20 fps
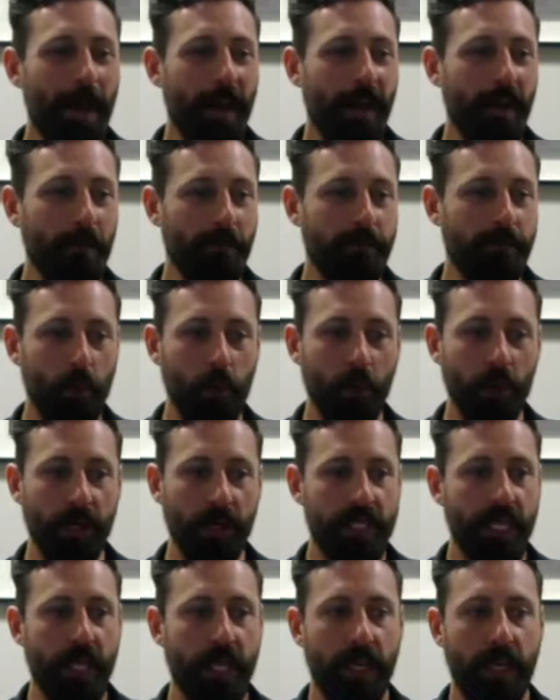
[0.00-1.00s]
Of
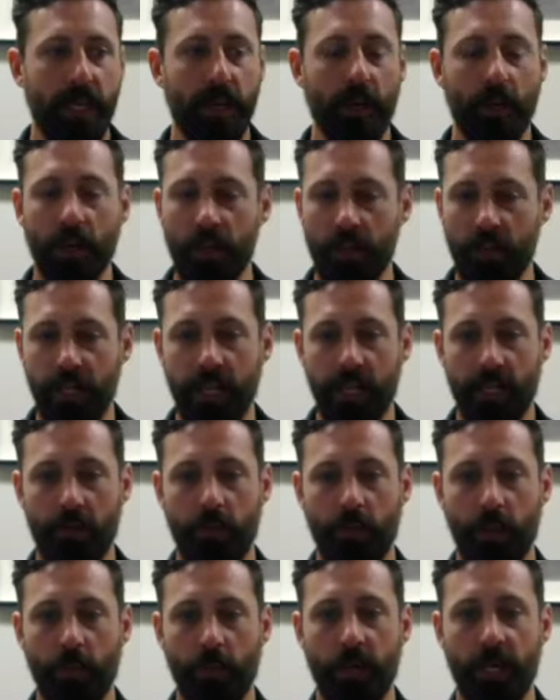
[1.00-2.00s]
course, in our clinic,
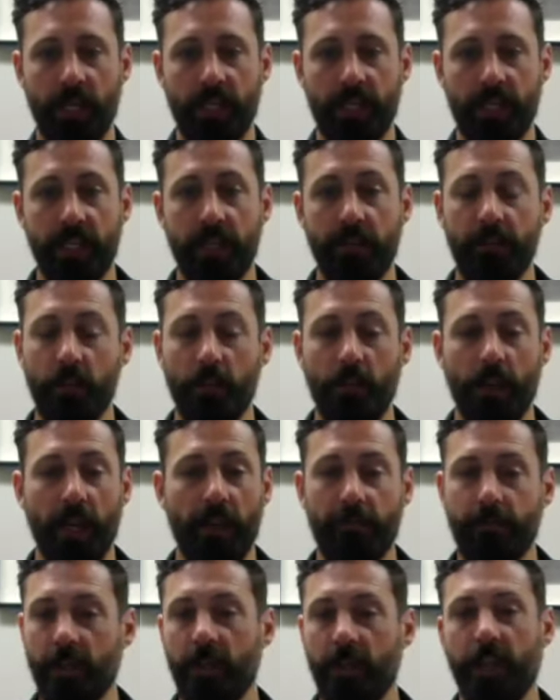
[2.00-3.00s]
we want to give you
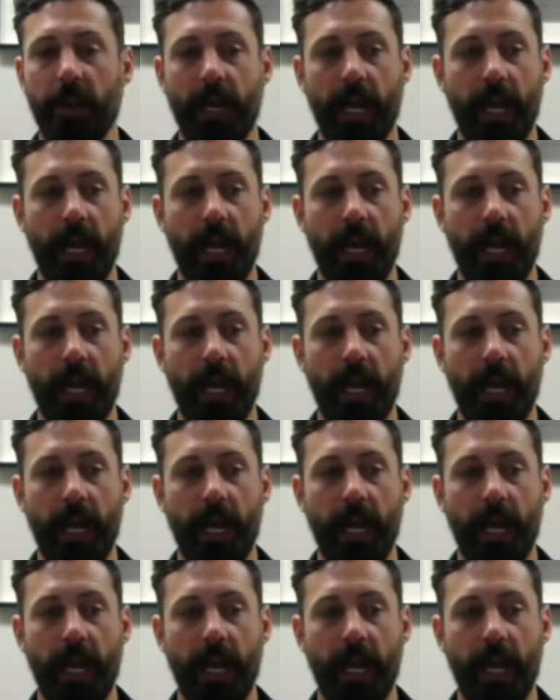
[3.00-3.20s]
every